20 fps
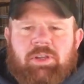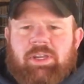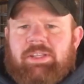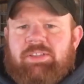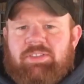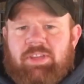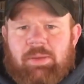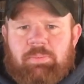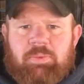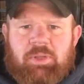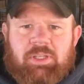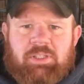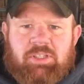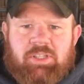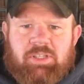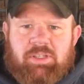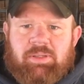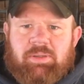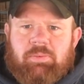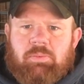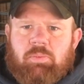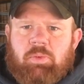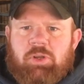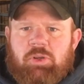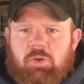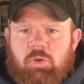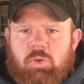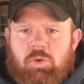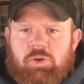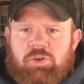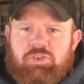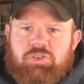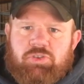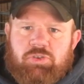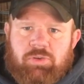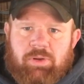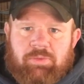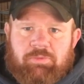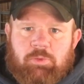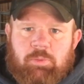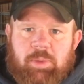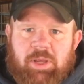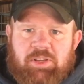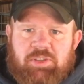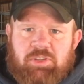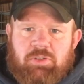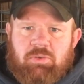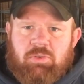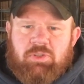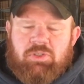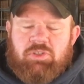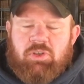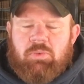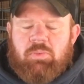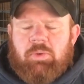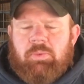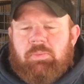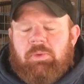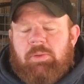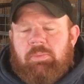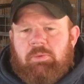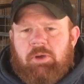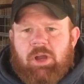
you need something to record your information on. So when we